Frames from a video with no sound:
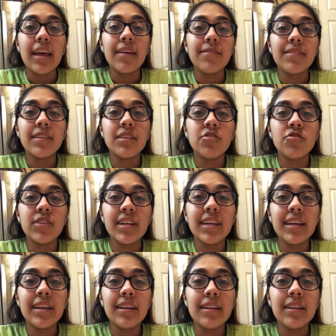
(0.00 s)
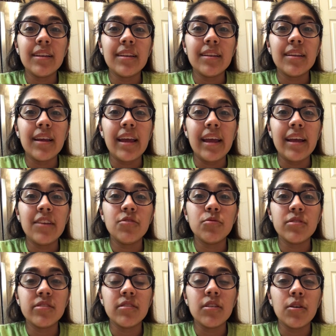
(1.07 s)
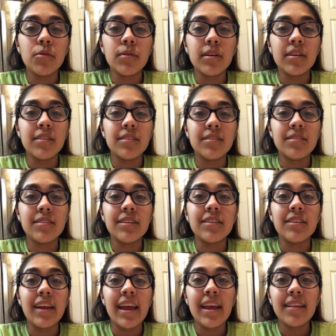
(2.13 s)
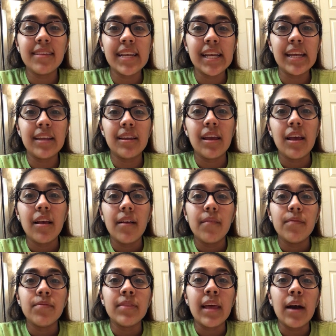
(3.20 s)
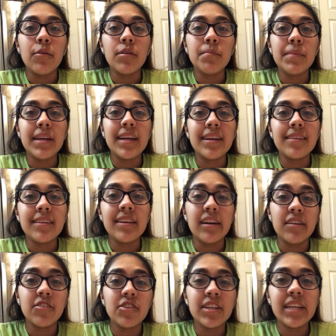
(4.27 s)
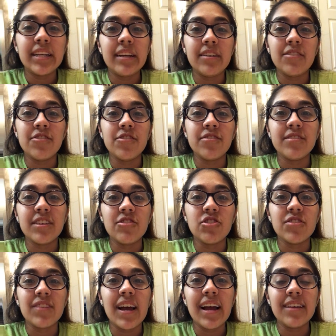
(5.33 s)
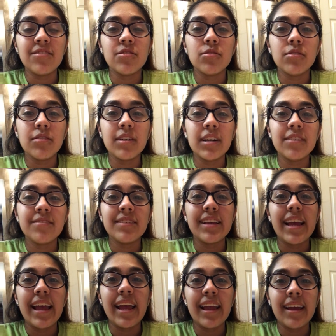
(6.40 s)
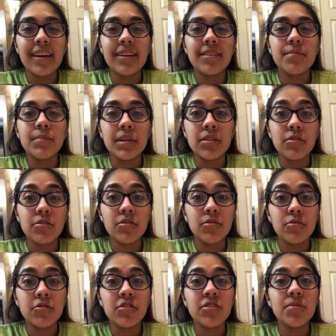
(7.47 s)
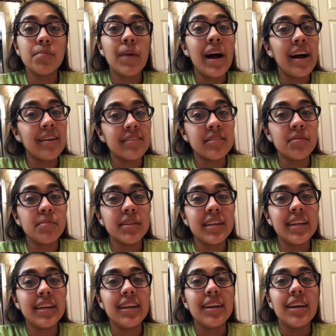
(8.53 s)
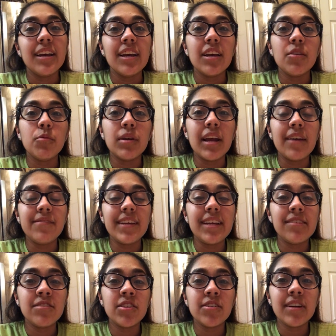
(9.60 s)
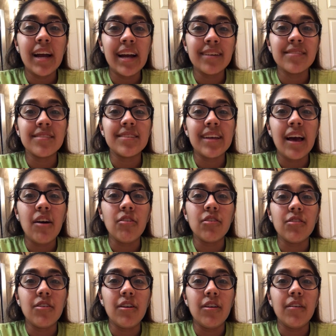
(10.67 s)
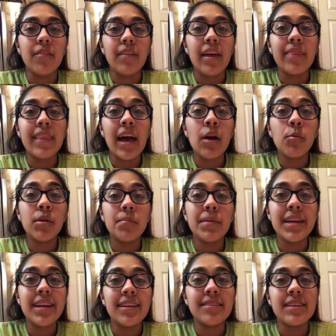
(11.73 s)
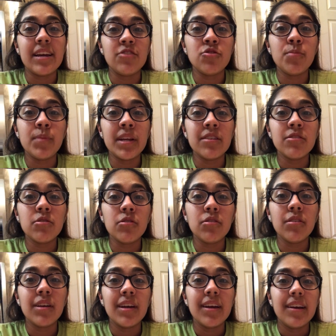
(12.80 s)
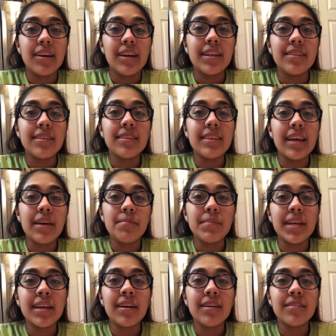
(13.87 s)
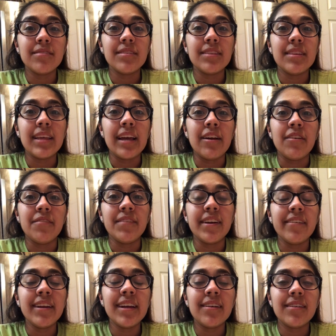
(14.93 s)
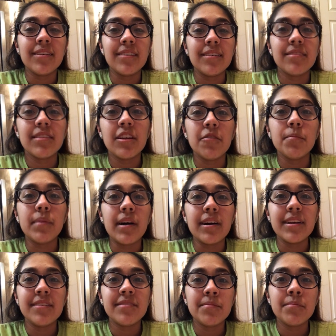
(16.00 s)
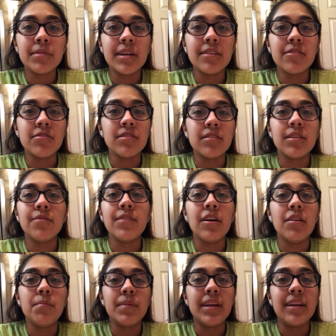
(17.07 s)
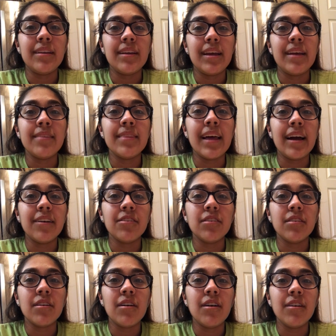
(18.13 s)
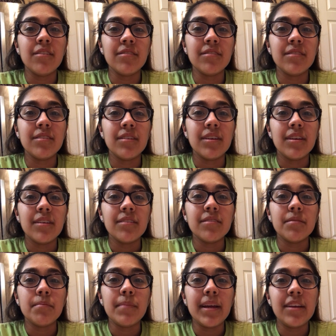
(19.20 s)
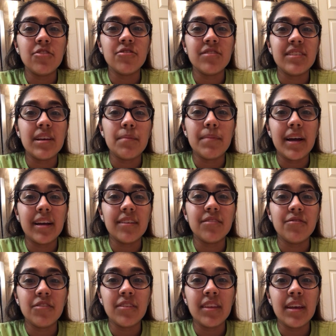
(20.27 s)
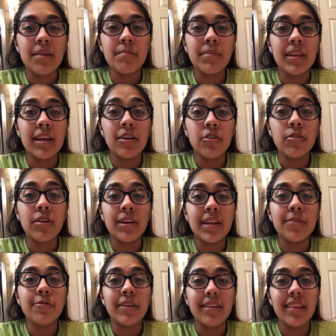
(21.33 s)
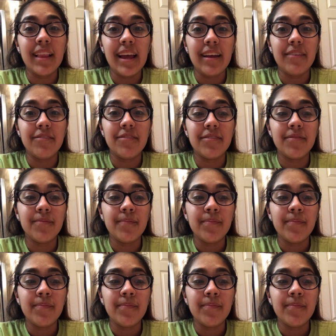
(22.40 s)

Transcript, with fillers: If the drinking age was lowered to 18, that would mean younger teenagers, such as high schoolers and middle schoolers, possibly would have easier access to alcohol, and that would be detrimental to them because they are very young, their bodies and brains are still developing, and that could cause some major setbacks for them later on in life.